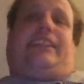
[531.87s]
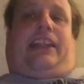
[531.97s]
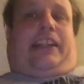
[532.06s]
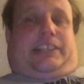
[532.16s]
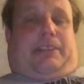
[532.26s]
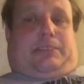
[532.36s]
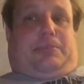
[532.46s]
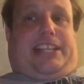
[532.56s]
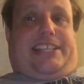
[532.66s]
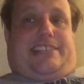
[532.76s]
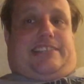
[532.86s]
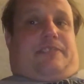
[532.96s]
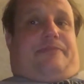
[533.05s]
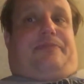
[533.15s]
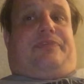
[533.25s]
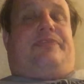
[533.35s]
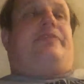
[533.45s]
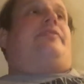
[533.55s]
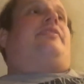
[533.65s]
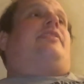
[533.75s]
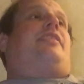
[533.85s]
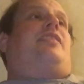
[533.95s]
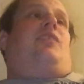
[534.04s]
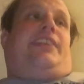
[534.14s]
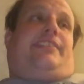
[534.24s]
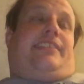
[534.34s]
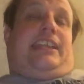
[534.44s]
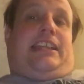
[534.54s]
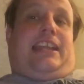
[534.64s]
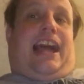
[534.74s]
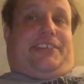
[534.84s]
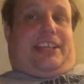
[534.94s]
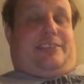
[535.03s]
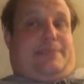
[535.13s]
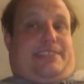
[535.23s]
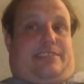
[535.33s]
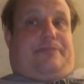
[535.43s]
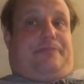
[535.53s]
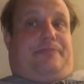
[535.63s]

of the things I liked about the place was the advertisements.